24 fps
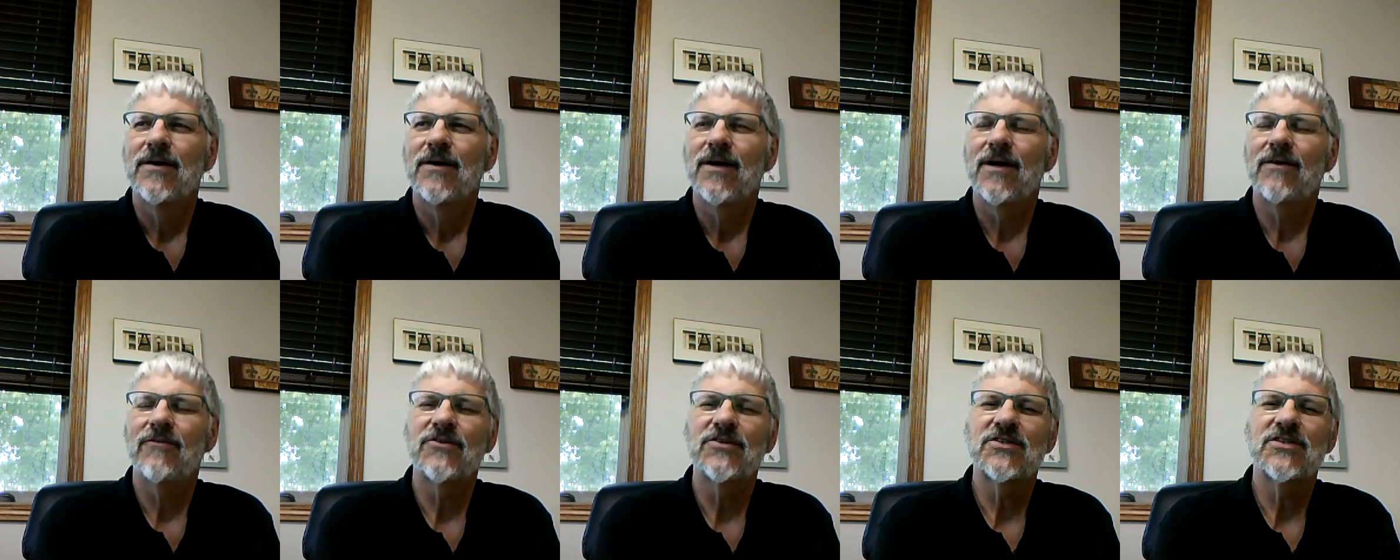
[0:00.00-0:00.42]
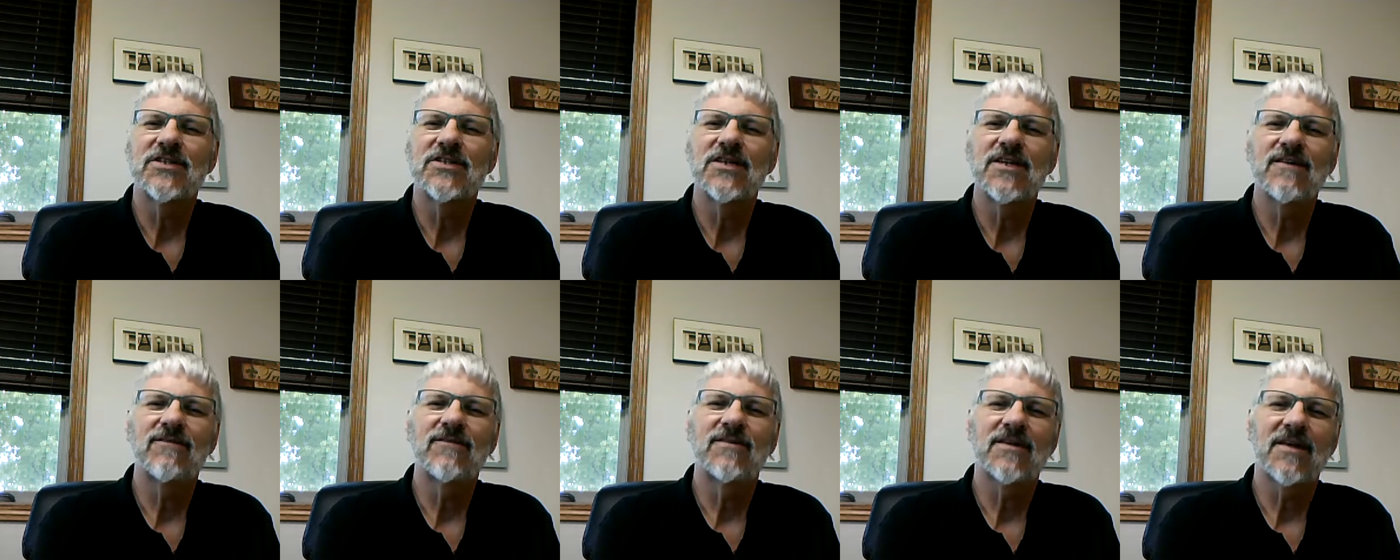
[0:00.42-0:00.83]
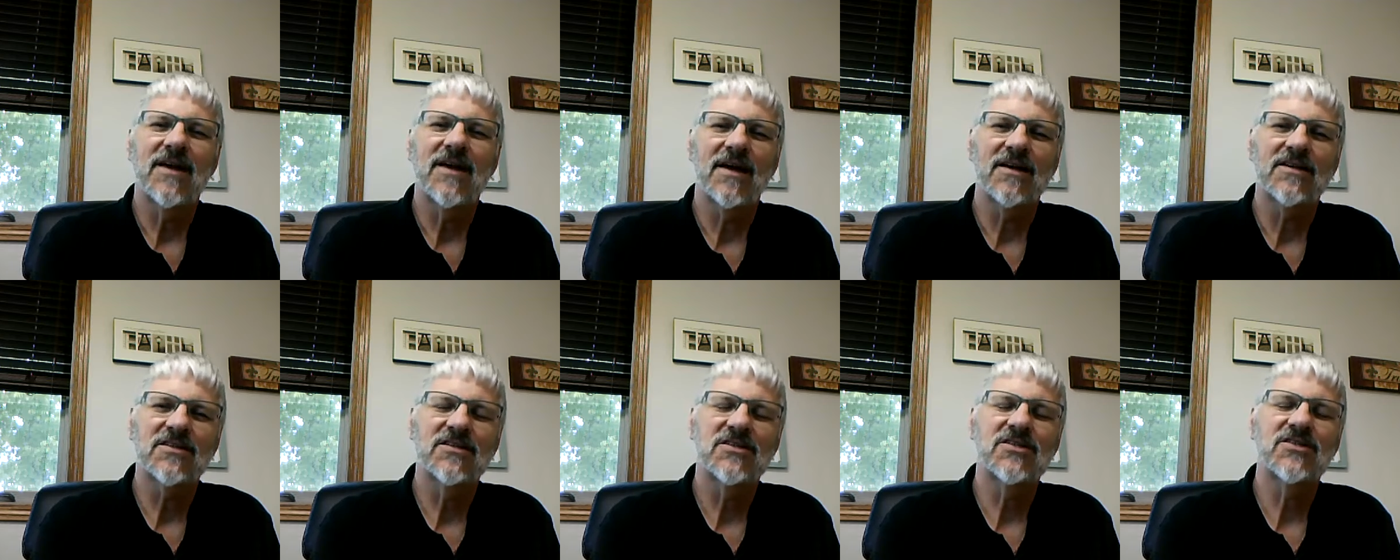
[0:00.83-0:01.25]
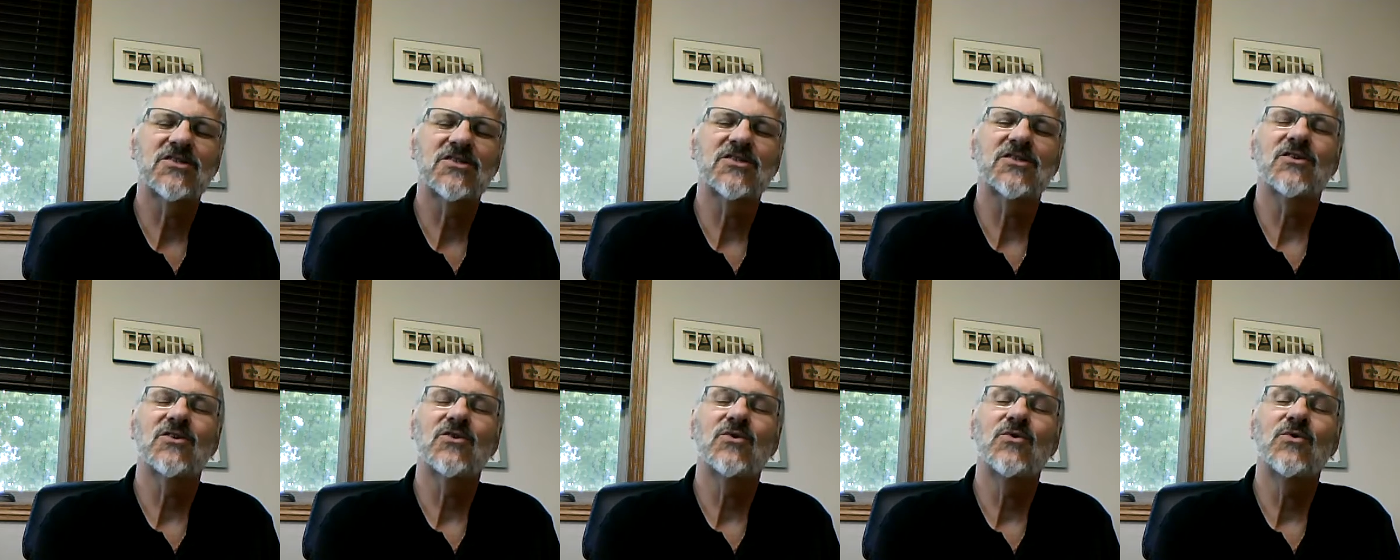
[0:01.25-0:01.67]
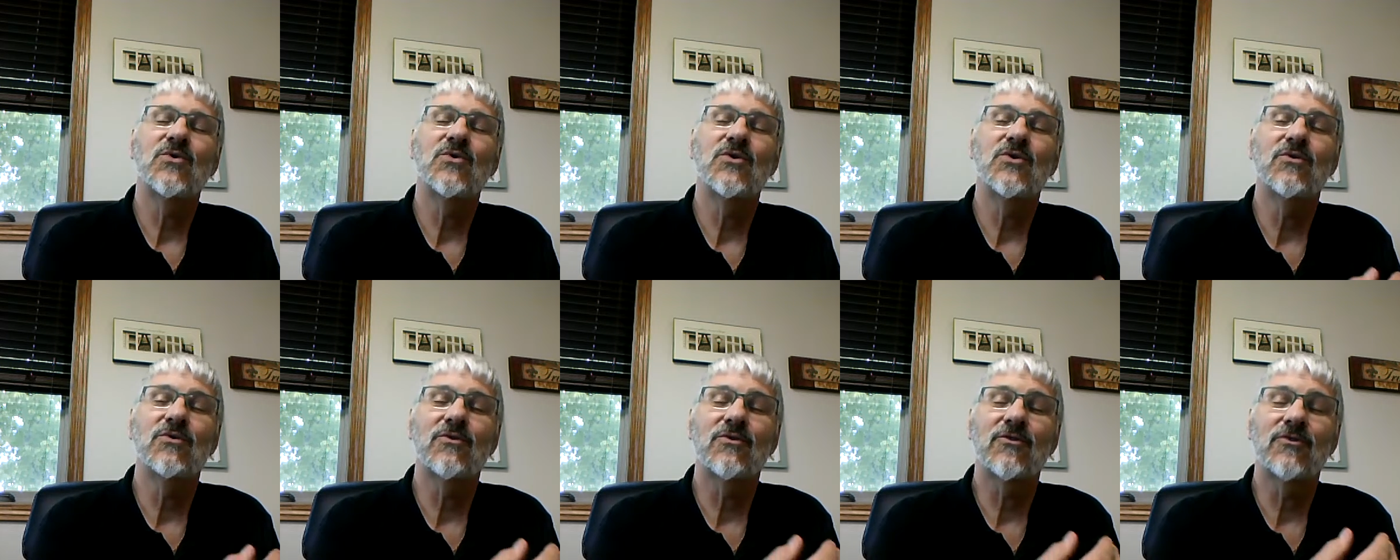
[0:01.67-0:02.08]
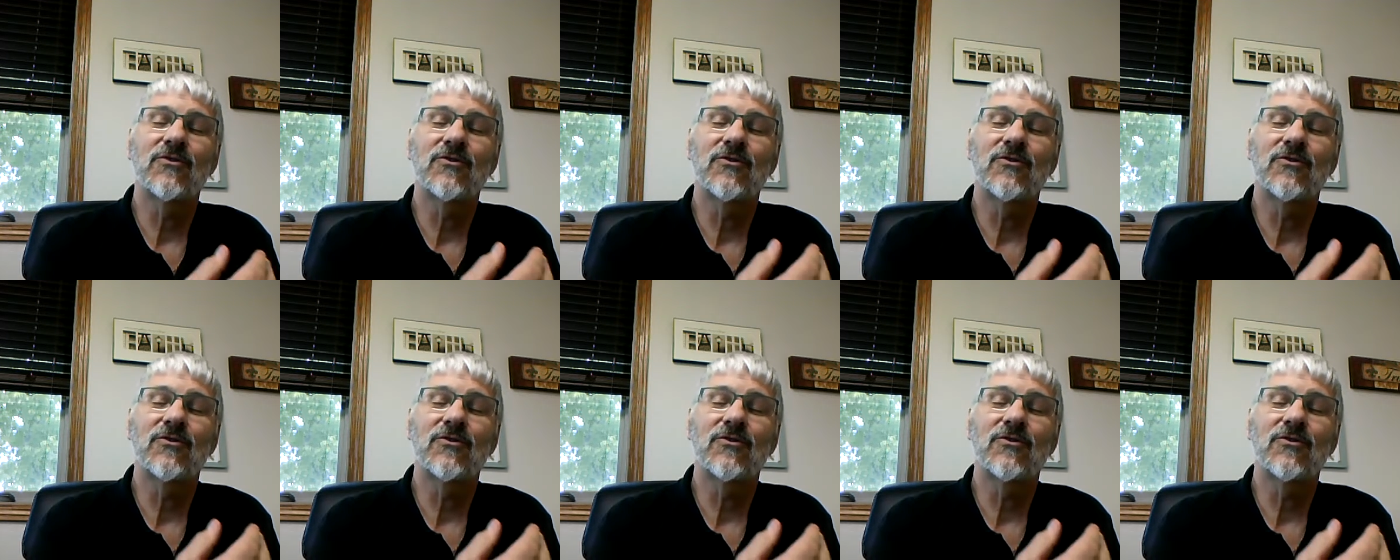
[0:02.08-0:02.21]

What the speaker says: have received texts it